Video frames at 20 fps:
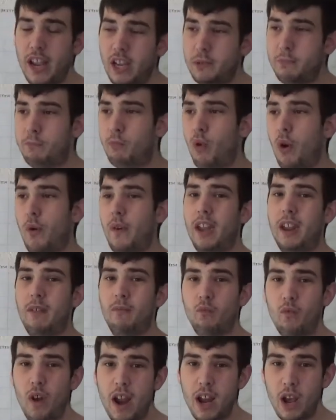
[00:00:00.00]
He's
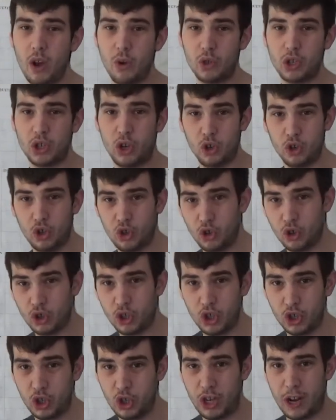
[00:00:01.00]
ruining Renault's
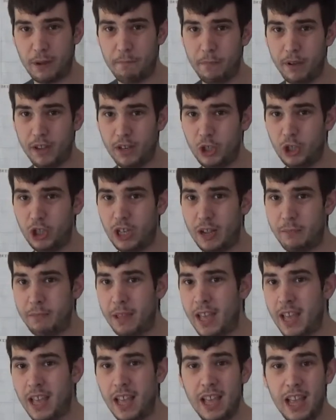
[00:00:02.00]
Constructors' Championship.